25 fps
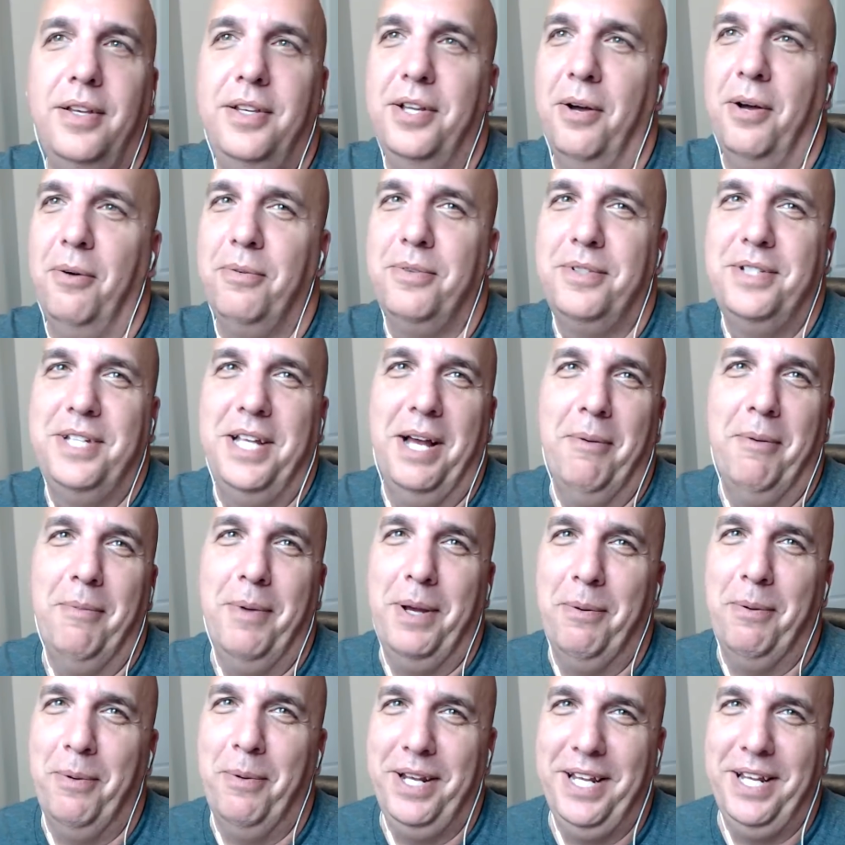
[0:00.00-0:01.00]
don't tell
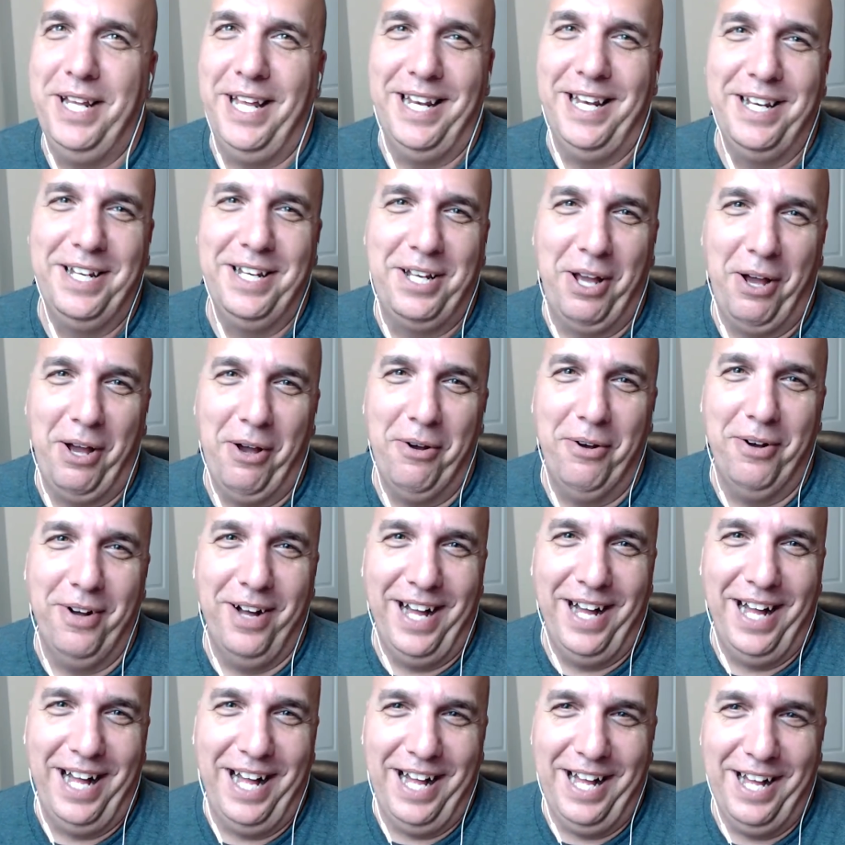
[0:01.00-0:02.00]
me we didn't go
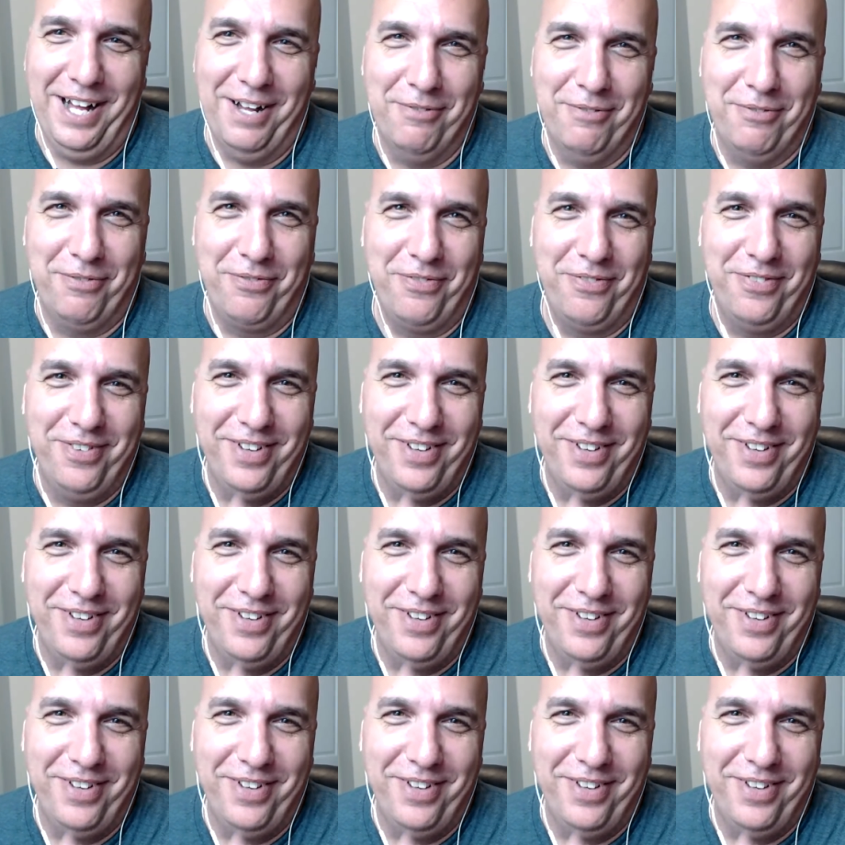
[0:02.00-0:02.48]
live.